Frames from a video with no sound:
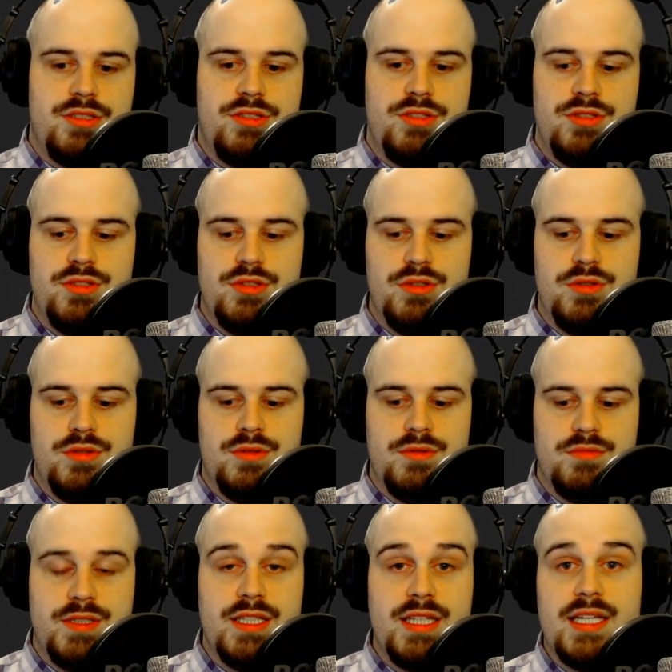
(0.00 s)
to
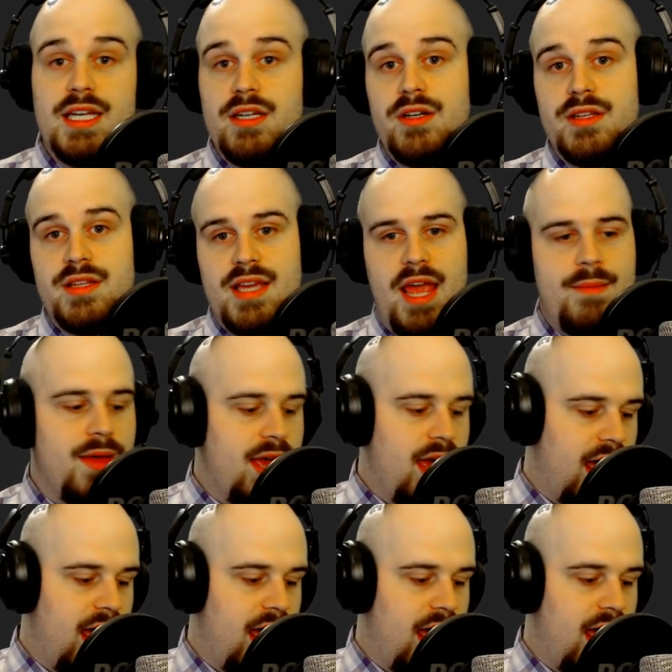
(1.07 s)
really get good at the game,